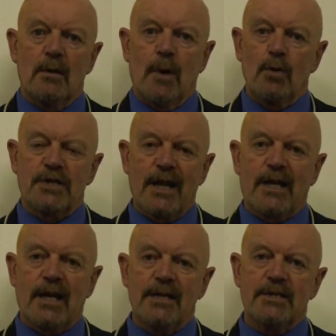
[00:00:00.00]
mostly
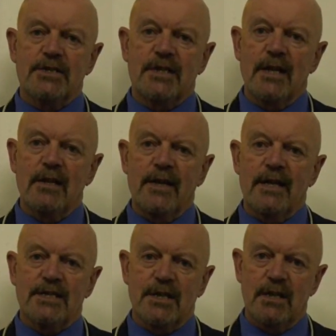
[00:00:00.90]
kids still in
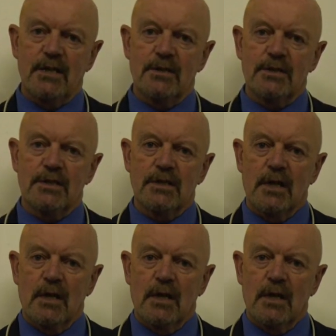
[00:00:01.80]
their teens.